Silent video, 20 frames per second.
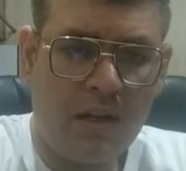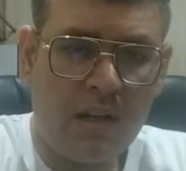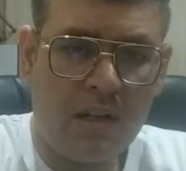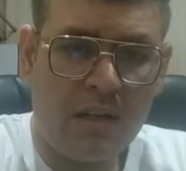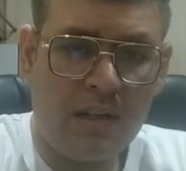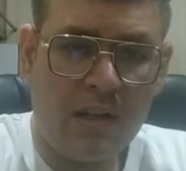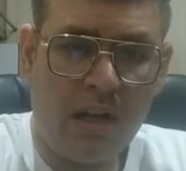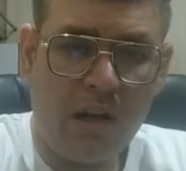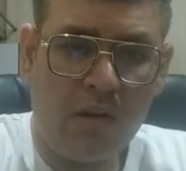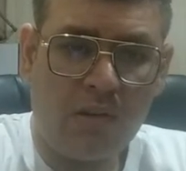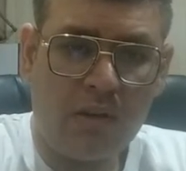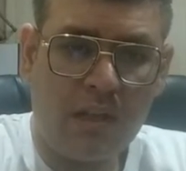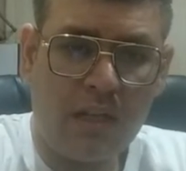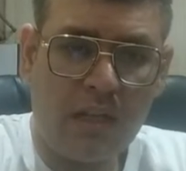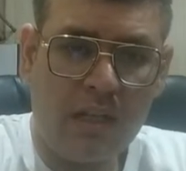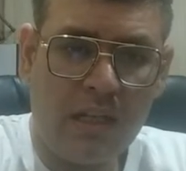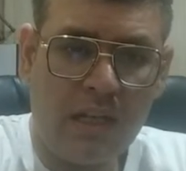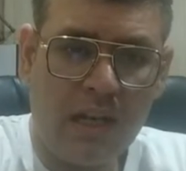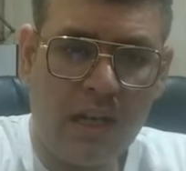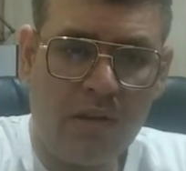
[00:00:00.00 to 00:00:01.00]
Now
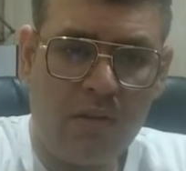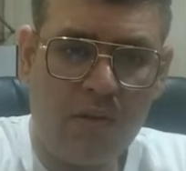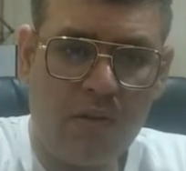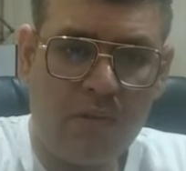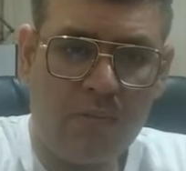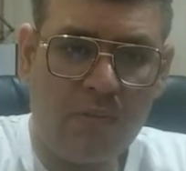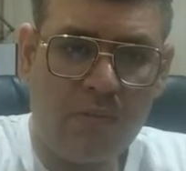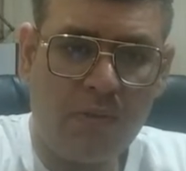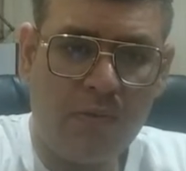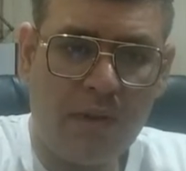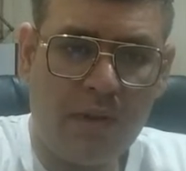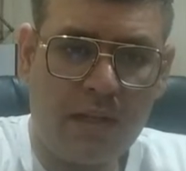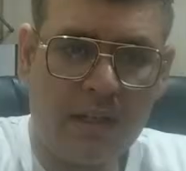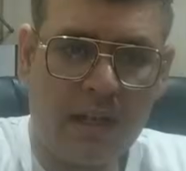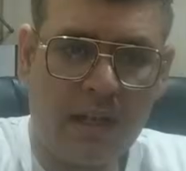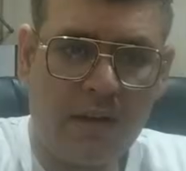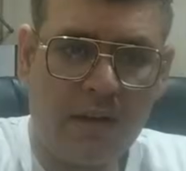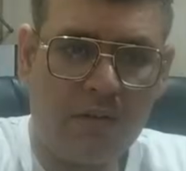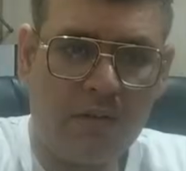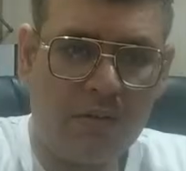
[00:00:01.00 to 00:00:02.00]
king cannot move here,
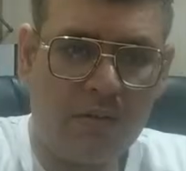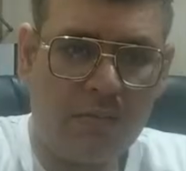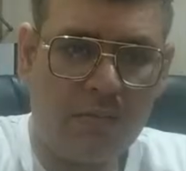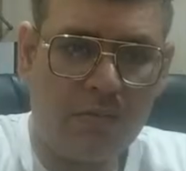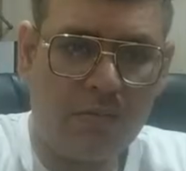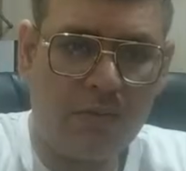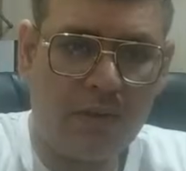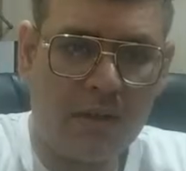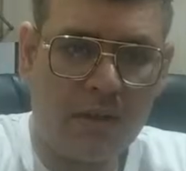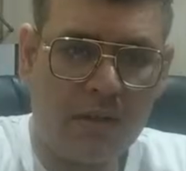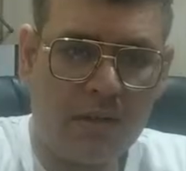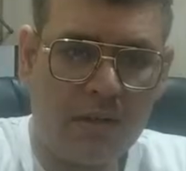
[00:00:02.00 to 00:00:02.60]
cannot move here.